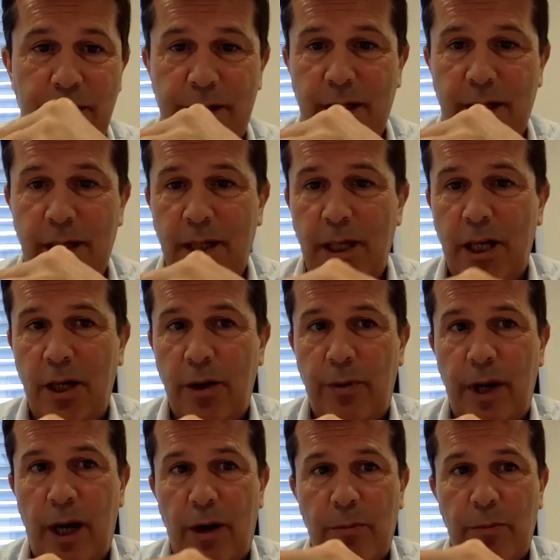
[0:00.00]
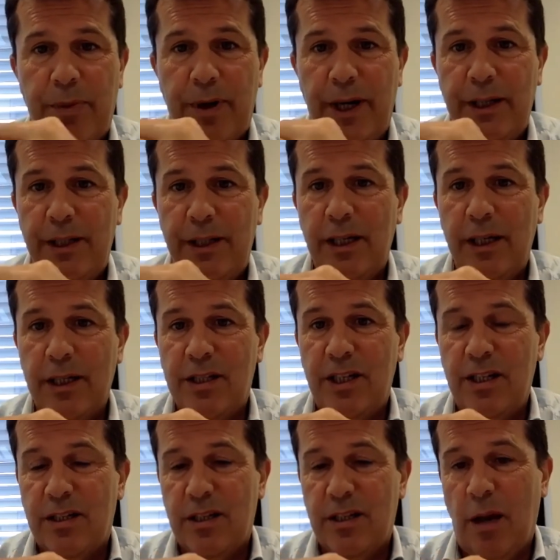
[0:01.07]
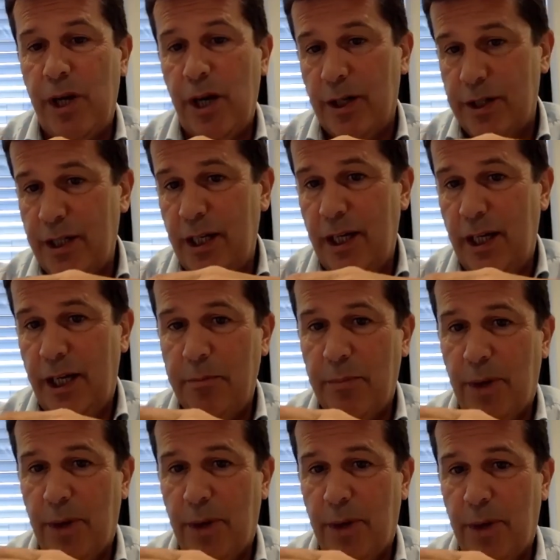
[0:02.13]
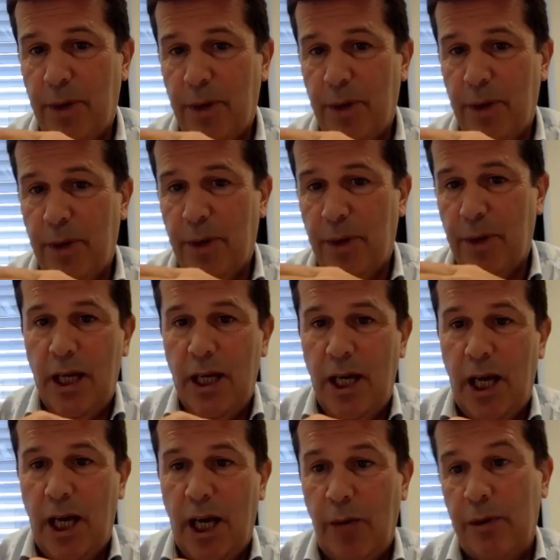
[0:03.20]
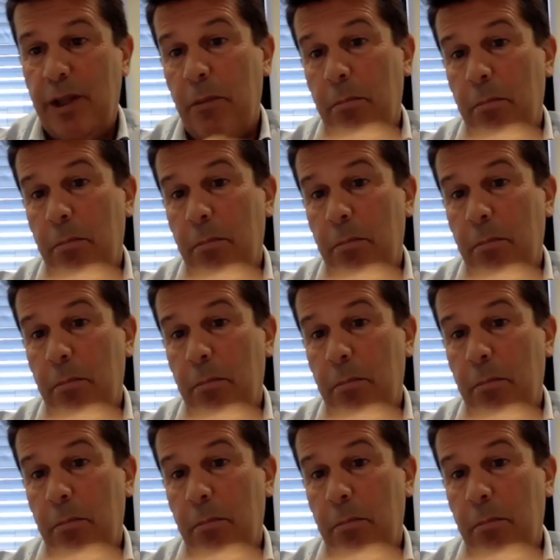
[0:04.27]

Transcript: Uh, we are operating since some years in Pakistan, uh, with the